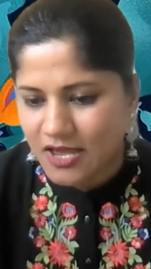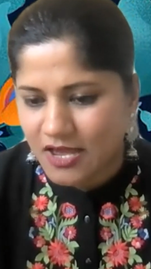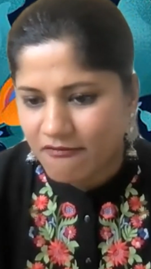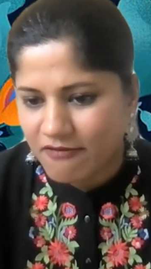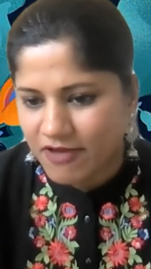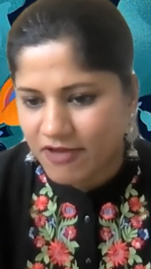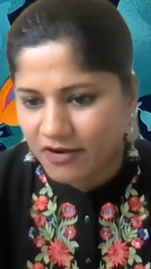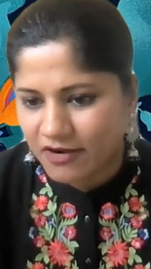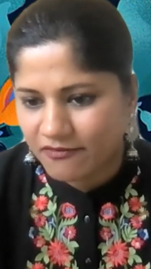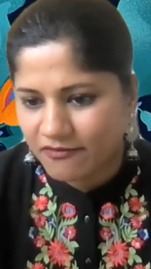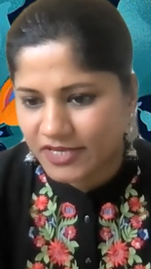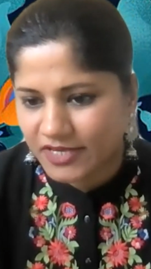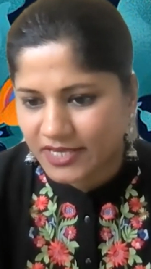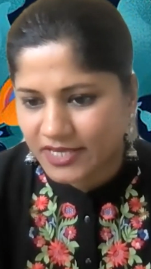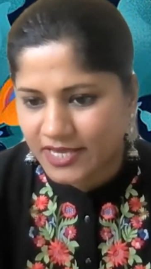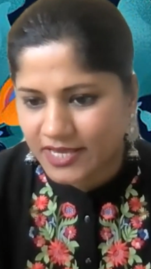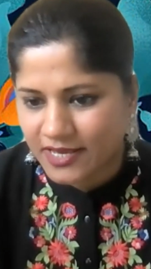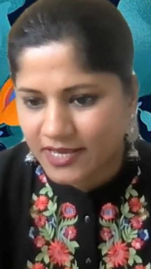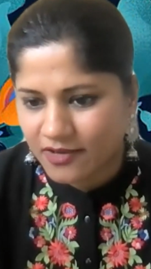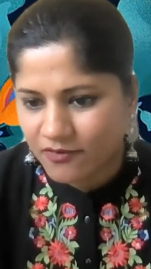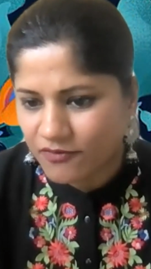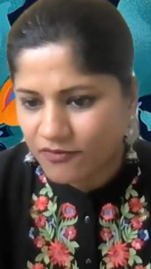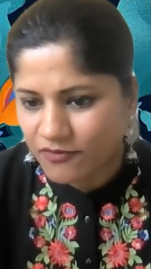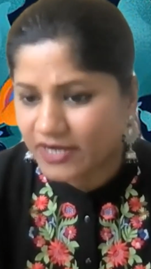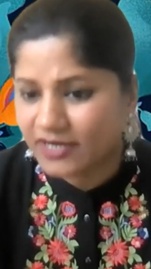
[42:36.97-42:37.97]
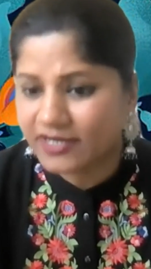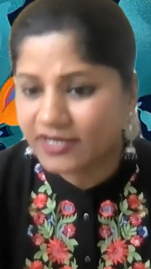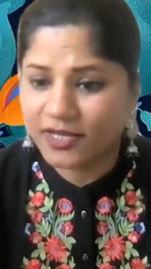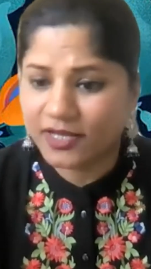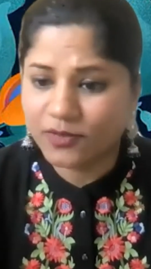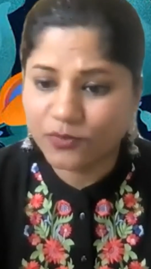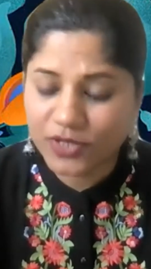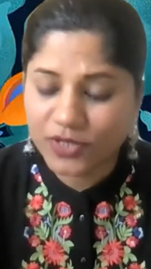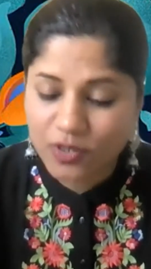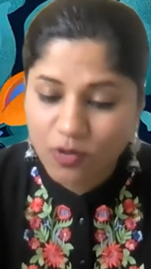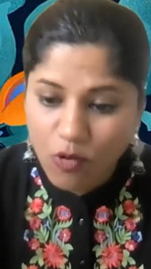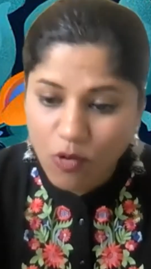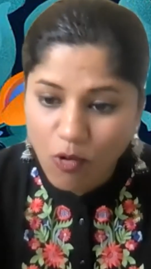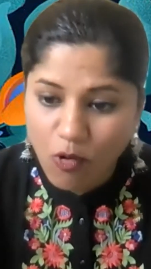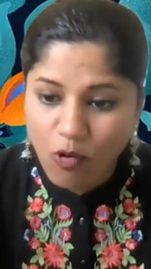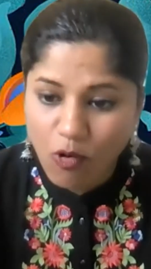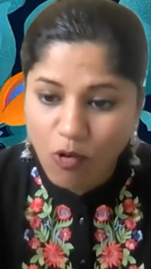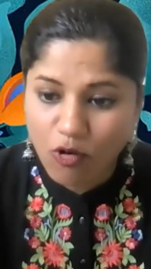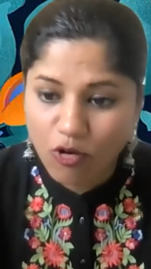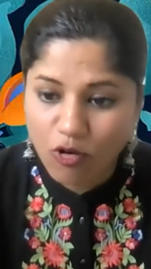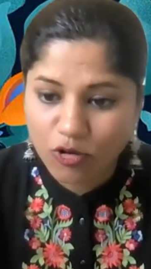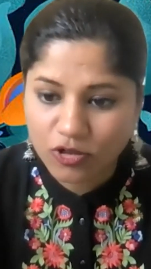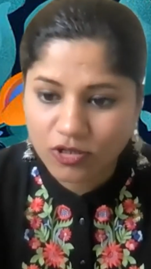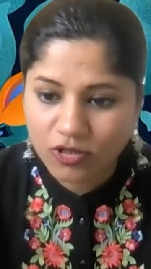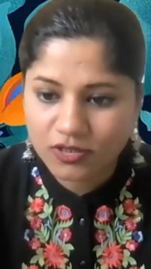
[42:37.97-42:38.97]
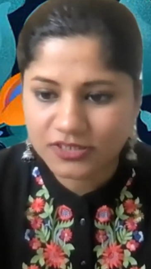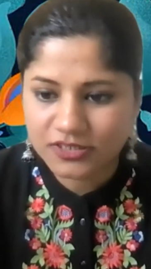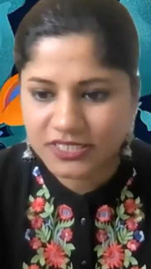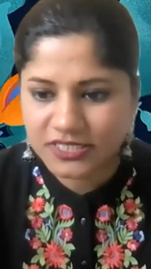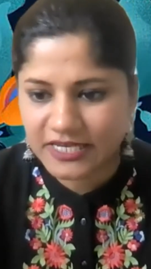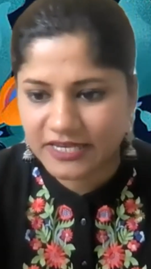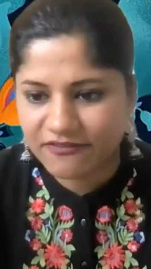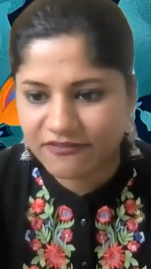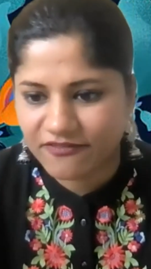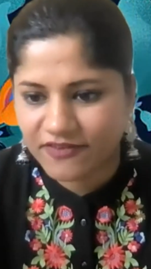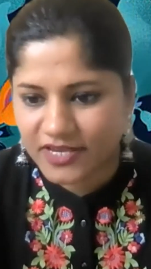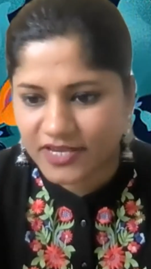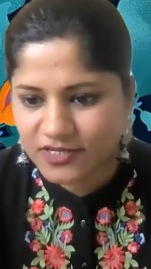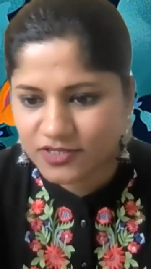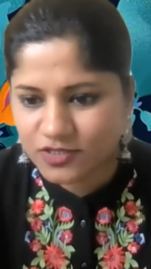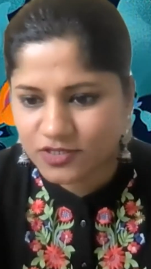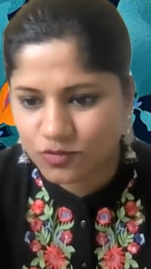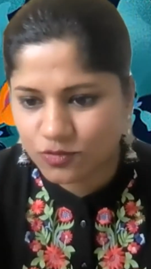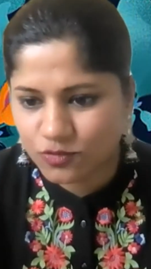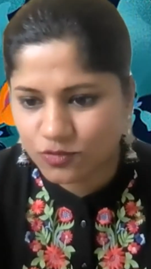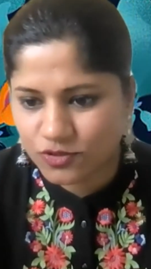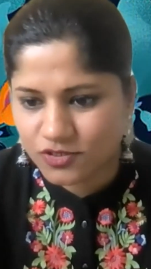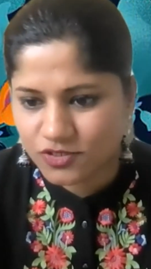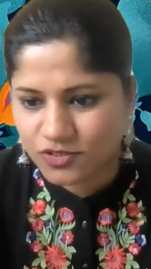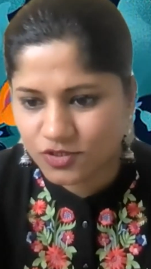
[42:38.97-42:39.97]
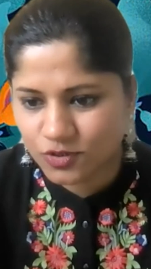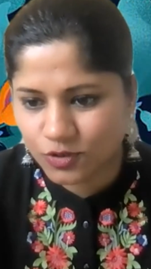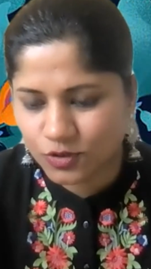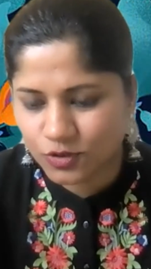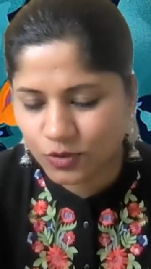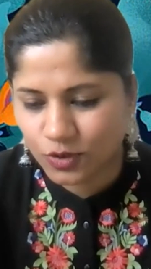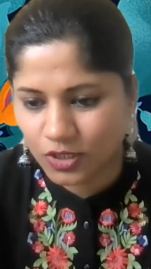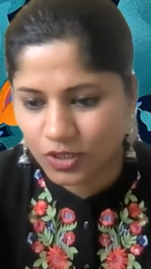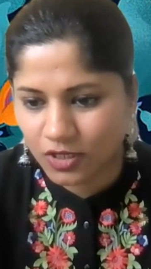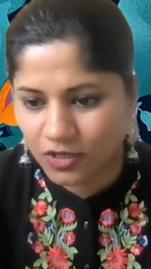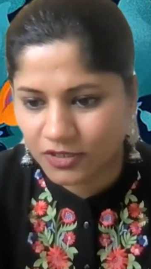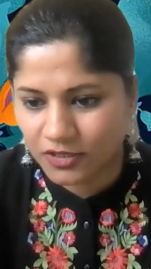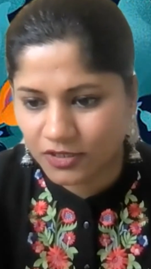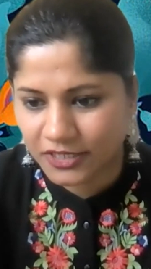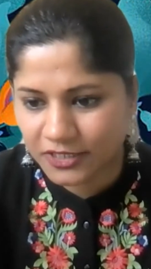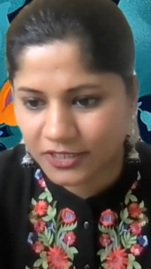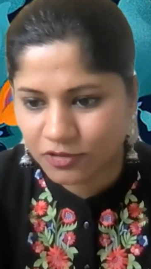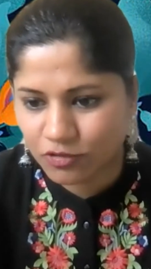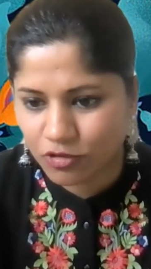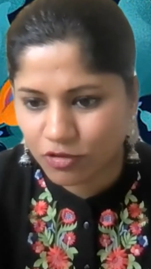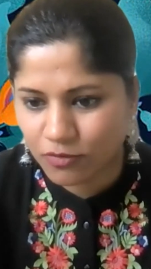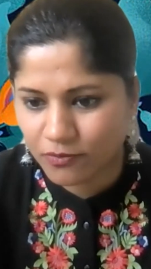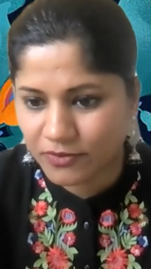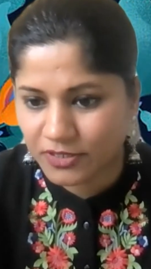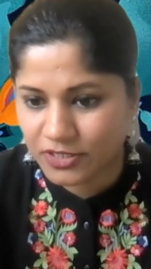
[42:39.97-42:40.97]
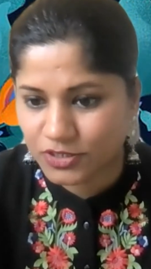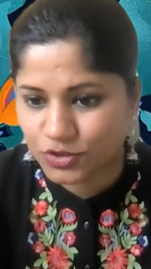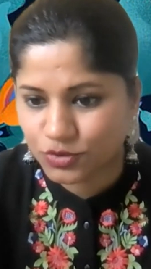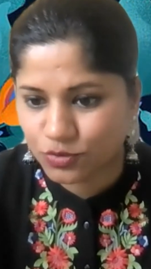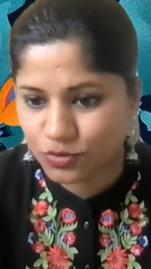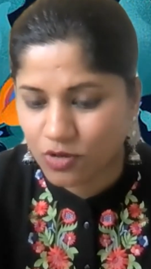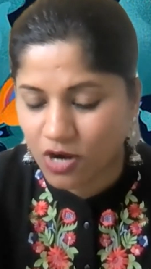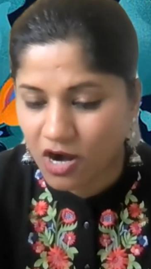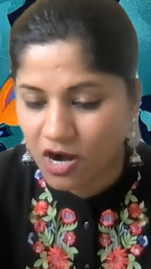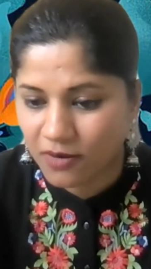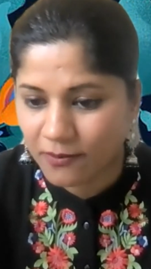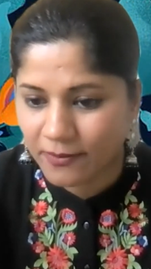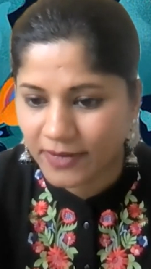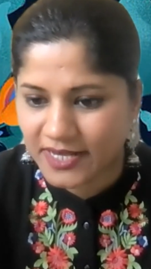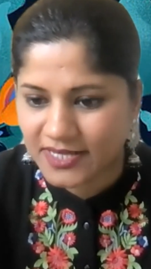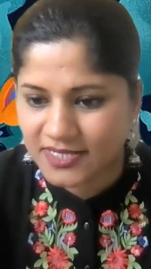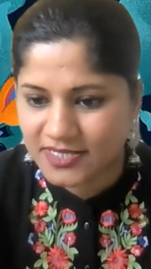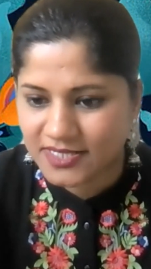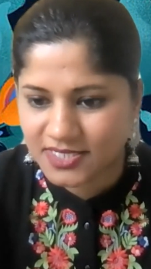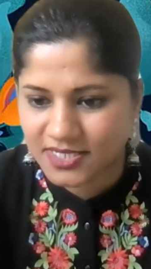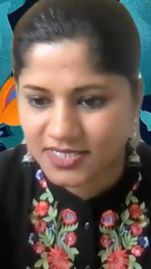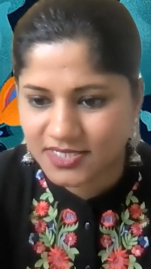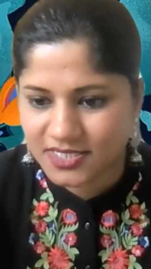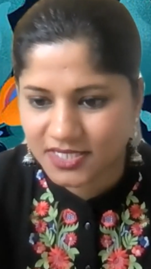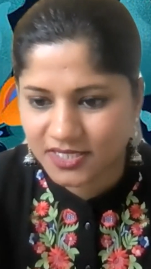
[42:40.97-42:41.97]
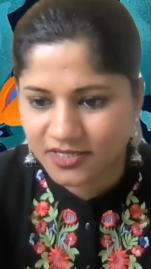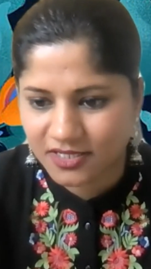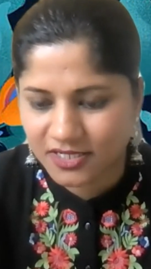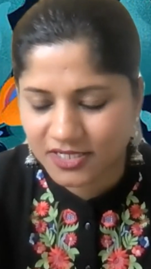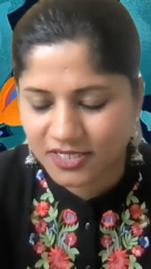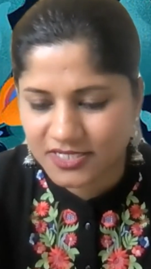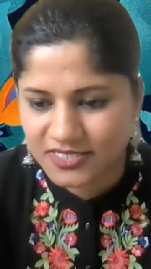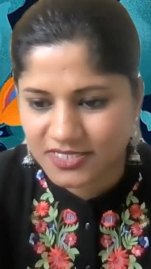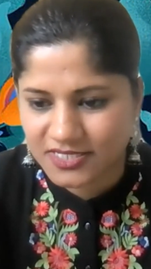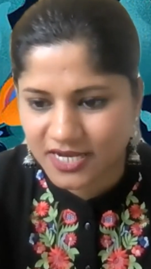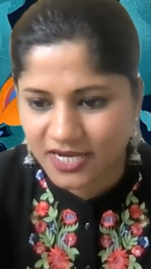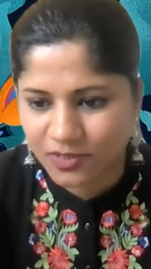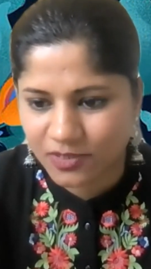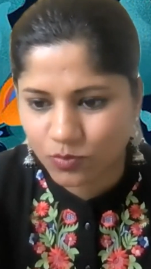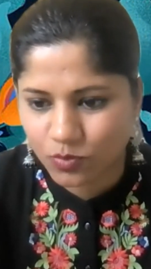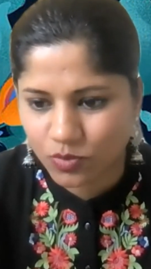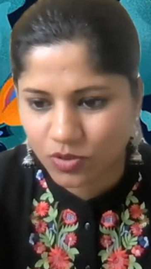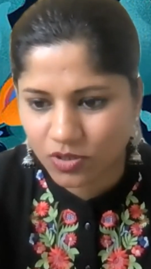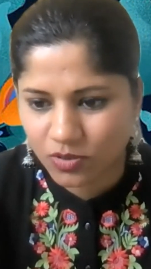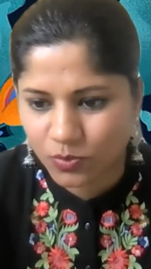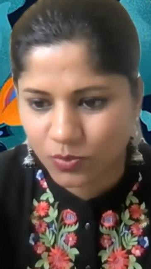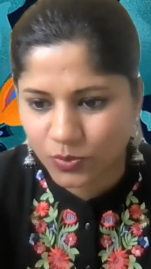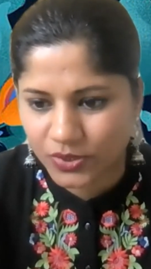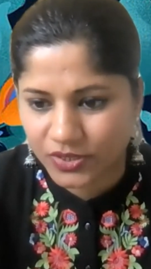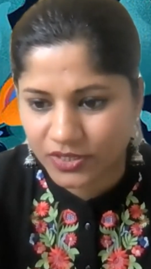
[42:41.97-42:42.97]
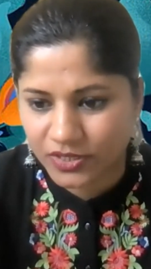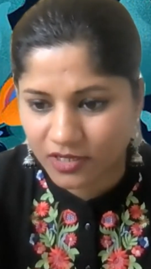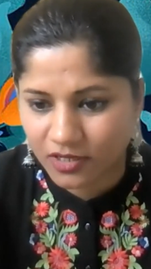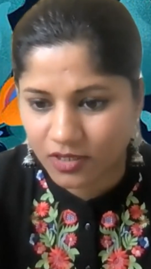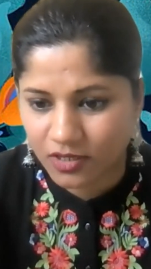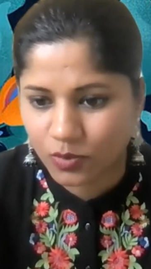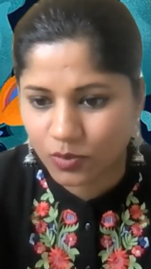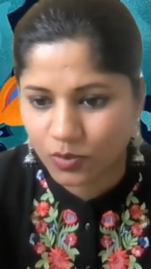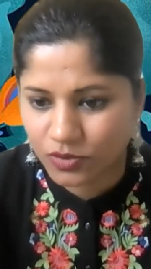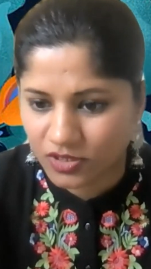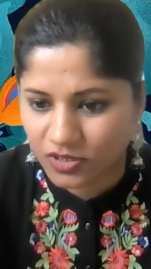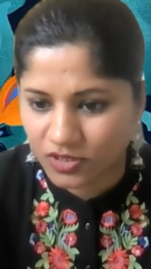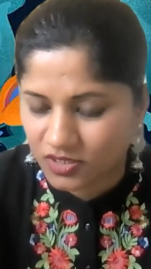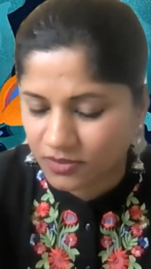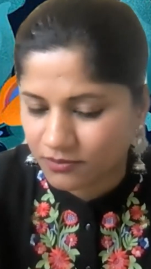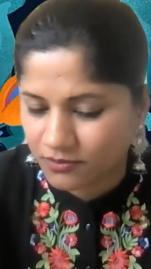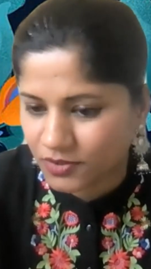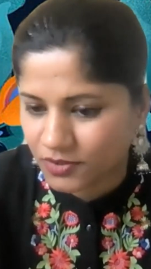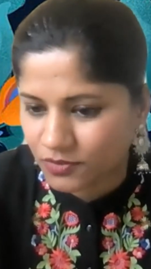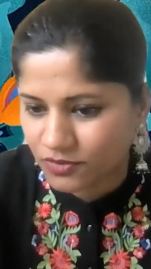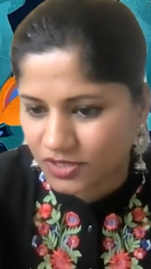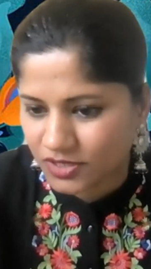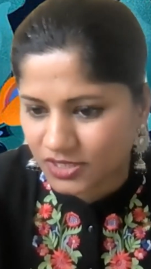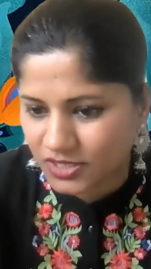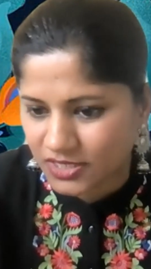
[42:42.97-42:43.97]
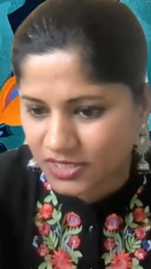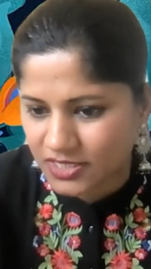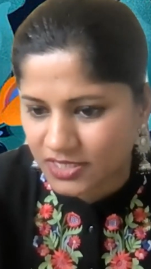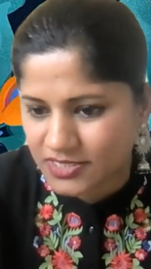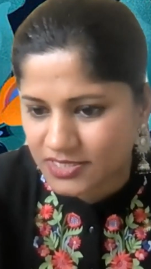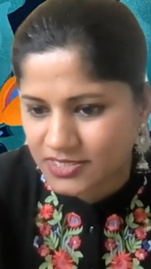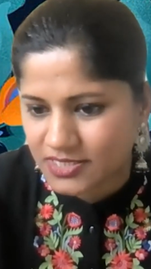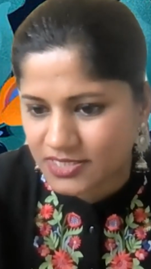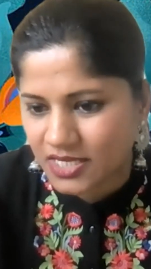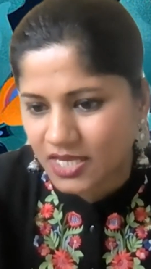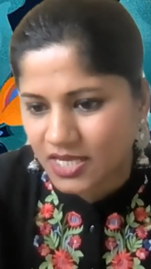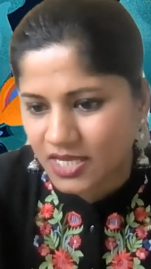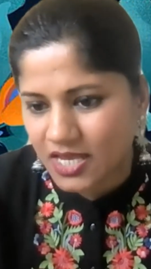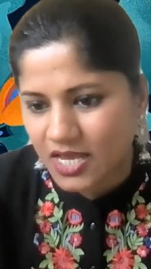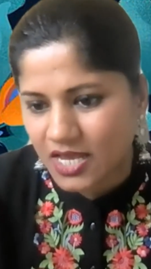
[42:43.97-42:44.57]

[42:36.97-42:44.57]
where we can where can we all DFA students go to learn incorporate Jugaad mindsets in their design work with their local communities?